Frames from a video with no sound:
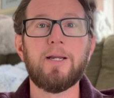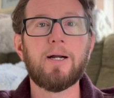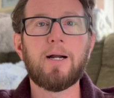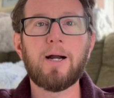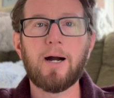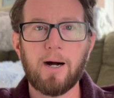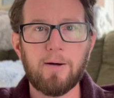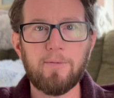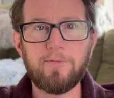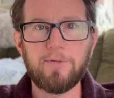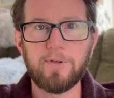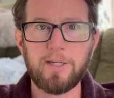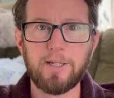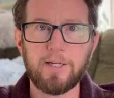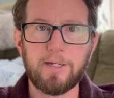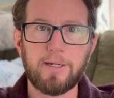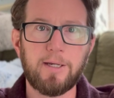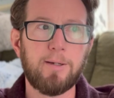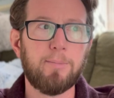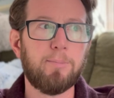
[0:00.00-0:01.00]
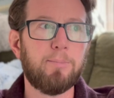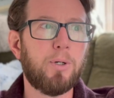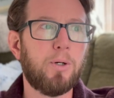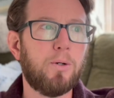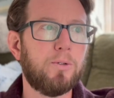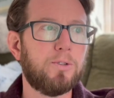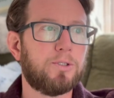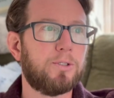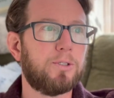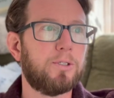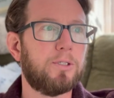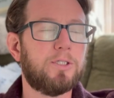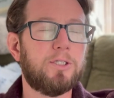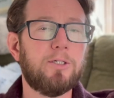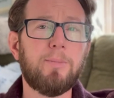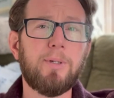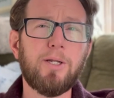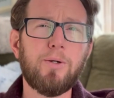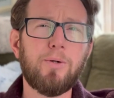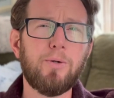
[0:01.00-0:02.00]
a confident imposer,
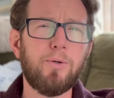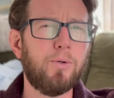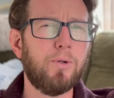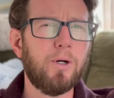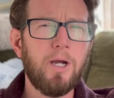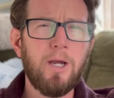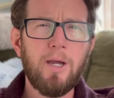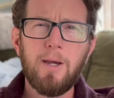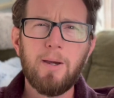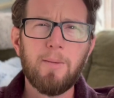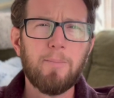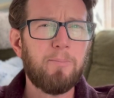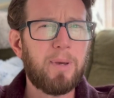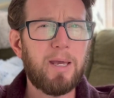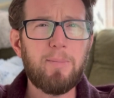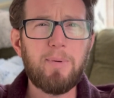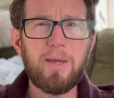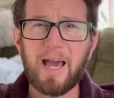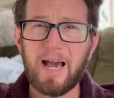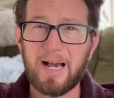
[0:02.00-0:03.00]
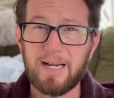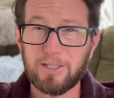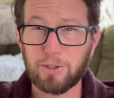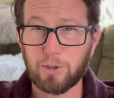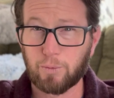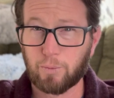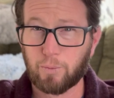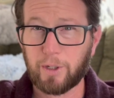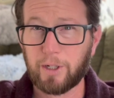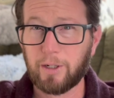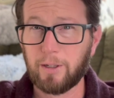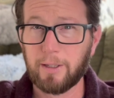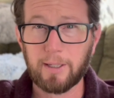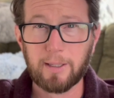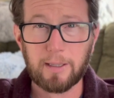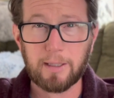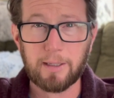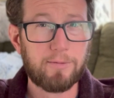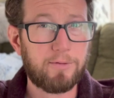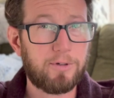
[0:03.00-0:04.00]
somebody who maybe hasn't really
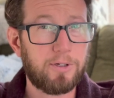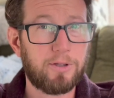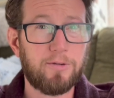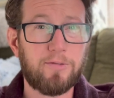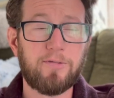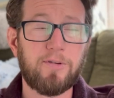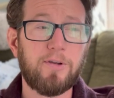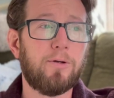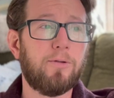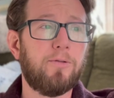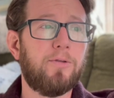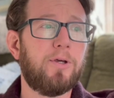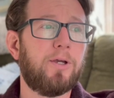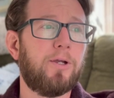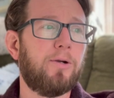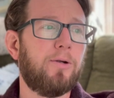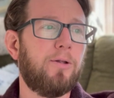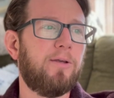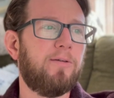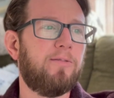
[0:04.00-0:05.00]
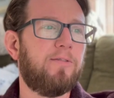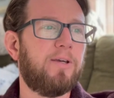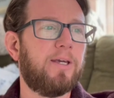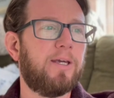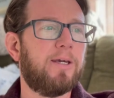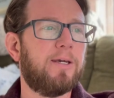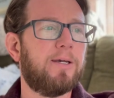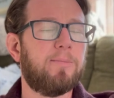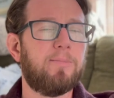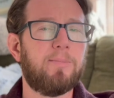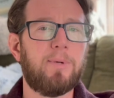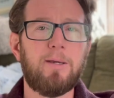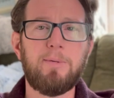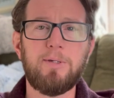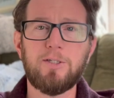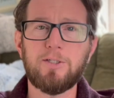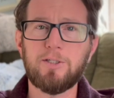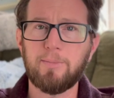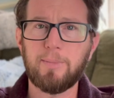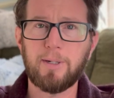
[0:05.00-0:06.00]
lived in the field that you're living in,
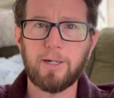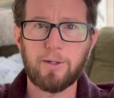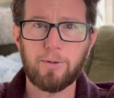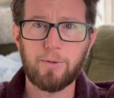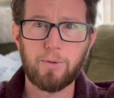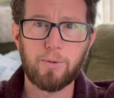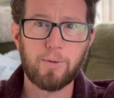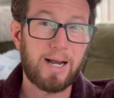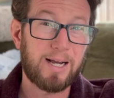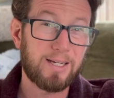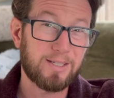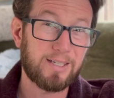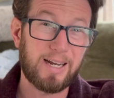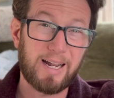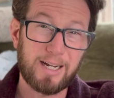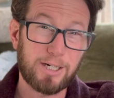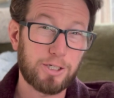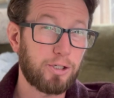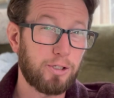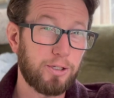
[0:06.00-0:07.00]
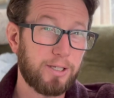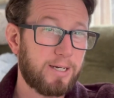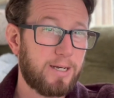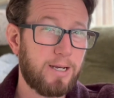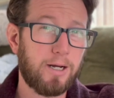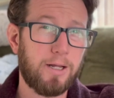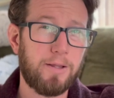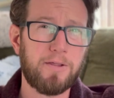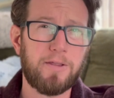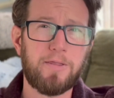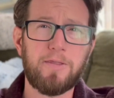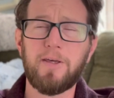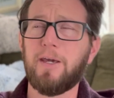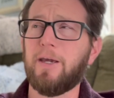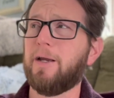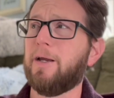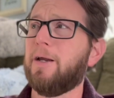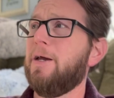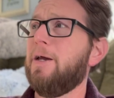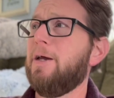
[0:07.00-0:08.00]
maybe somebody who hasn't actually done the
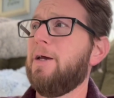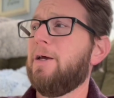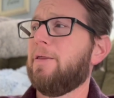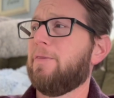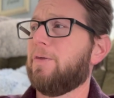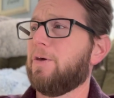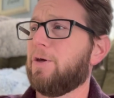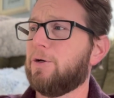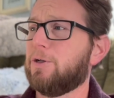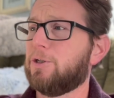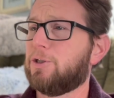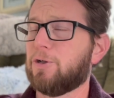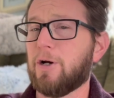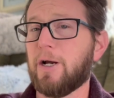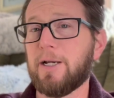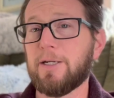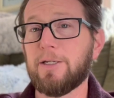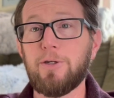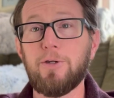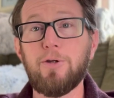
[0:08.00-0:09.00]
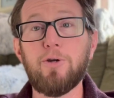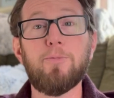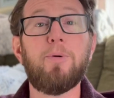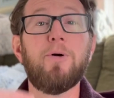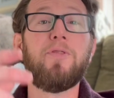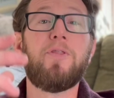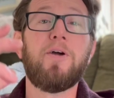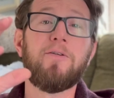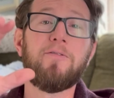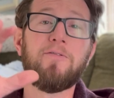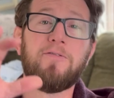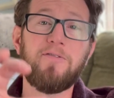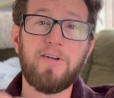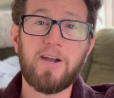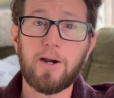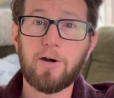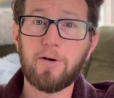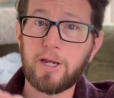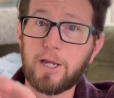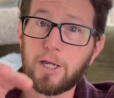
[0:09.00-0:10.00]
thing that you're trying to do, but they're
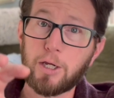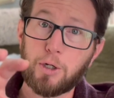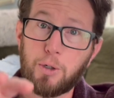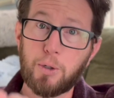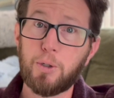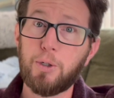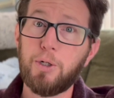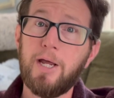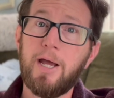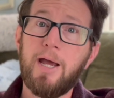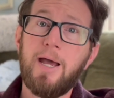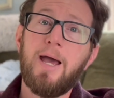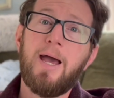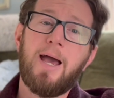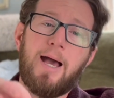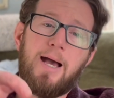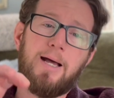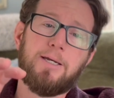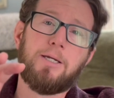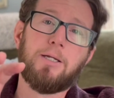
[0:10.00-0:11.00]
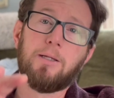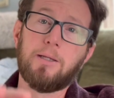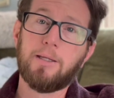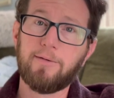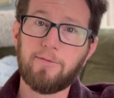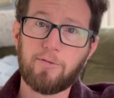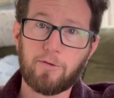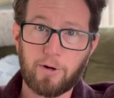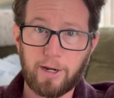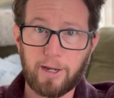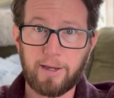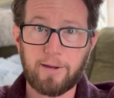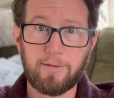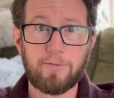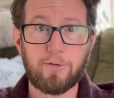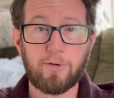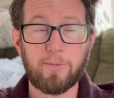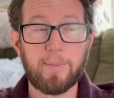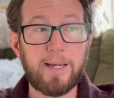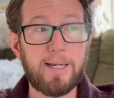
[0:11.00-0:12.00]
very good at delivering
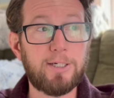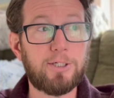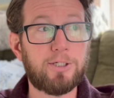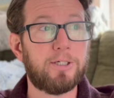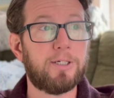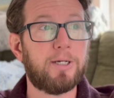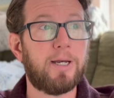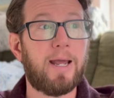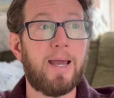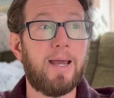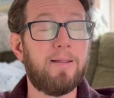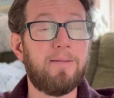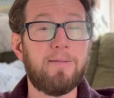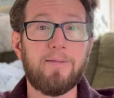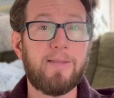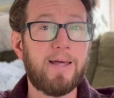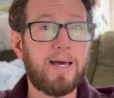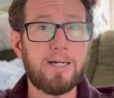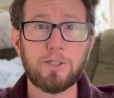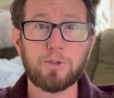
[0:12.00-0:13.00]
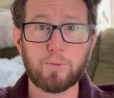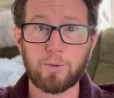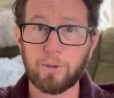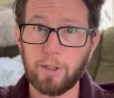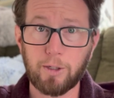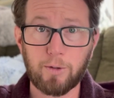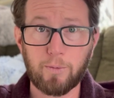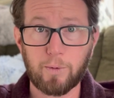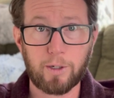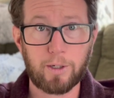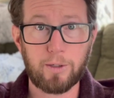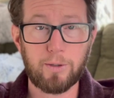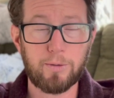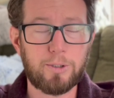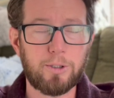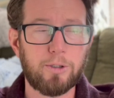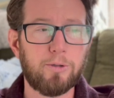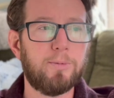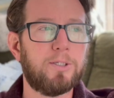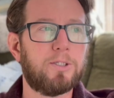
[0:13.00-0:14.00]
information. And that is really what
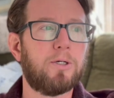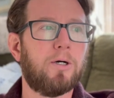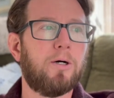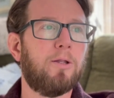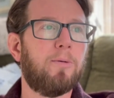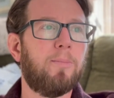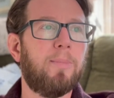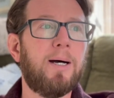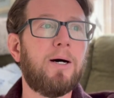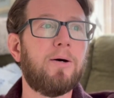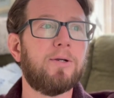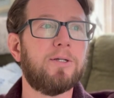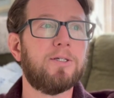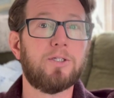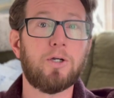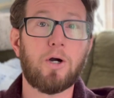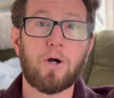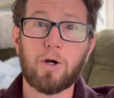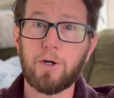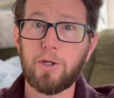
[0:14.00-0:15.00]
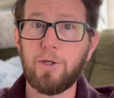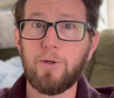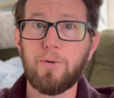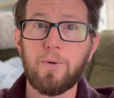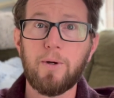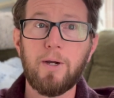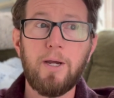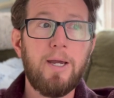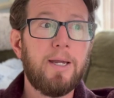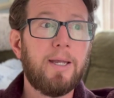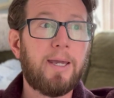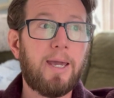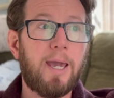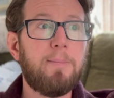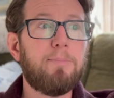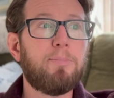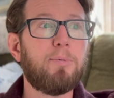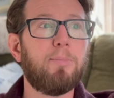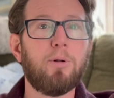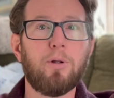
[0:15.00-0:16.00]
YouTube is all about is are you
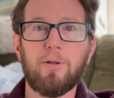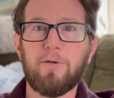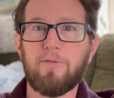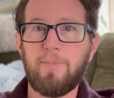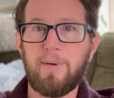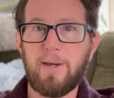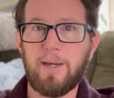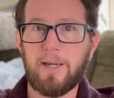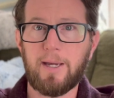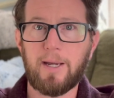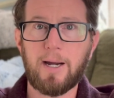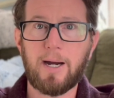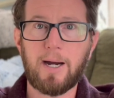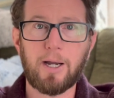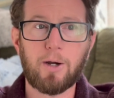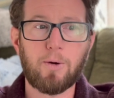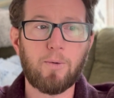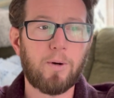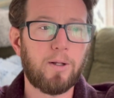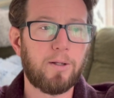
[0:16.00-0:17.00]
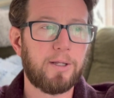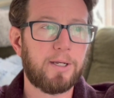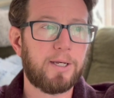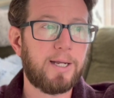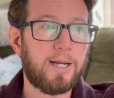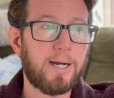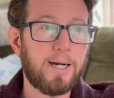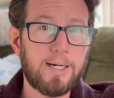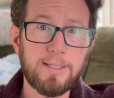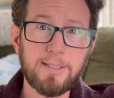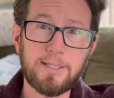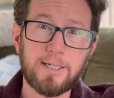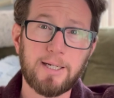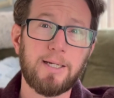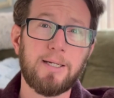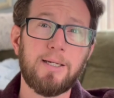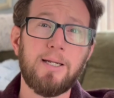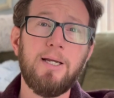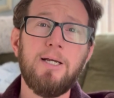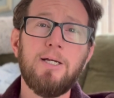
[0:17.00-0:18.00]
capable of making high quality
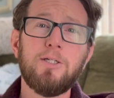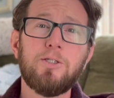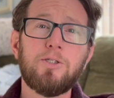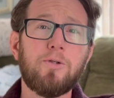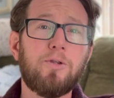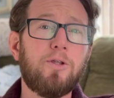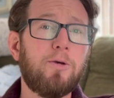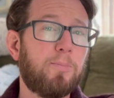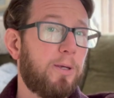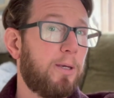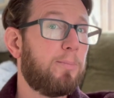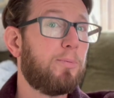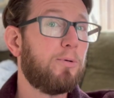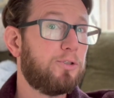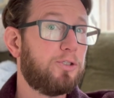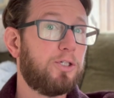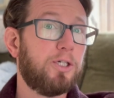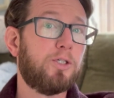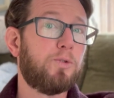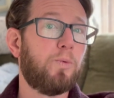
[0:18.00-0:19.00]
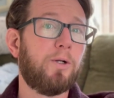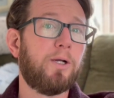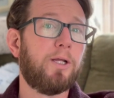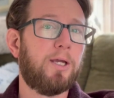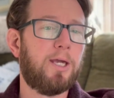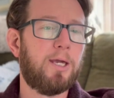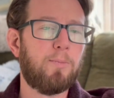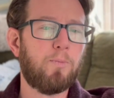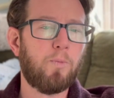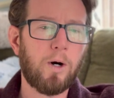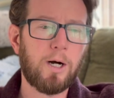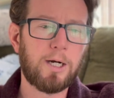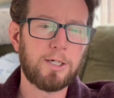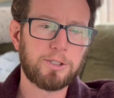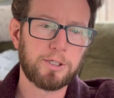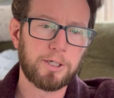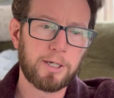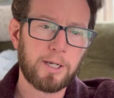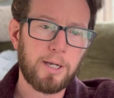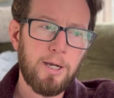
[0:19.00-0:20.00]
content so that people just want to keep
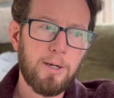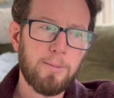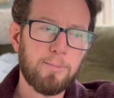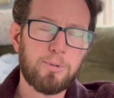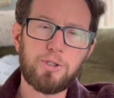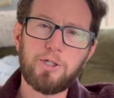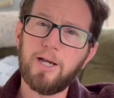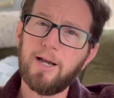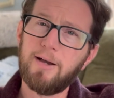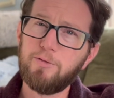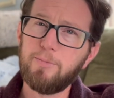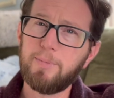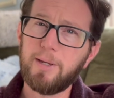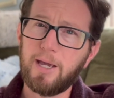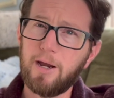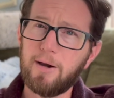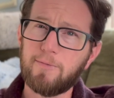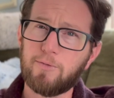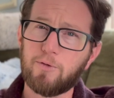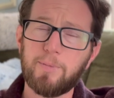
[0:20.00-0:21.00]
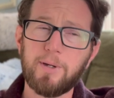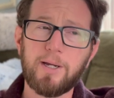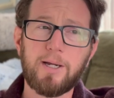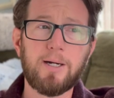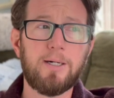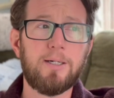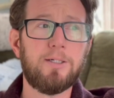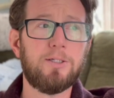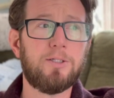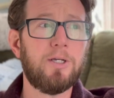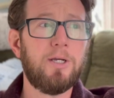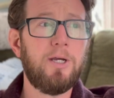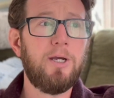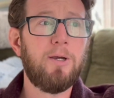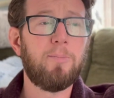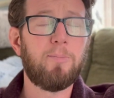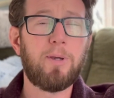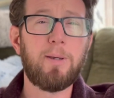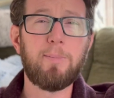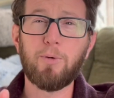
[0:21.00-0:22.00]
watching? But you have to be careful because
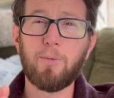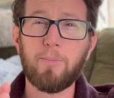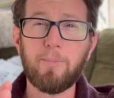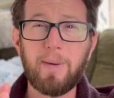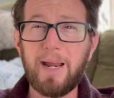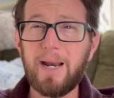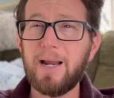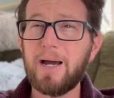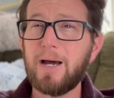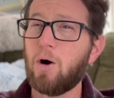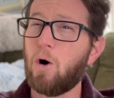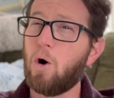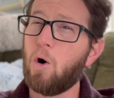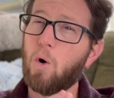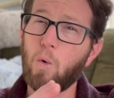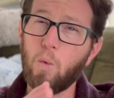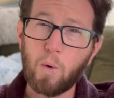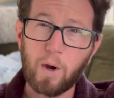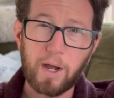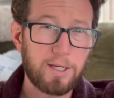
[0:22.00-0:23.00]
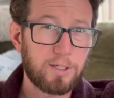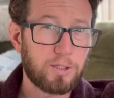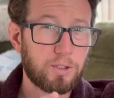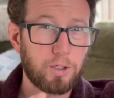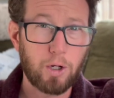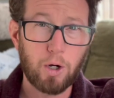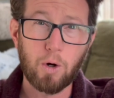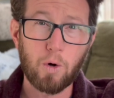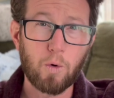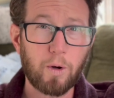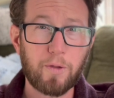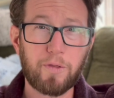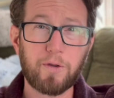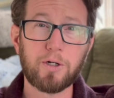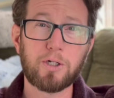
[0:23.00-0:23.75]
people may not always know what they're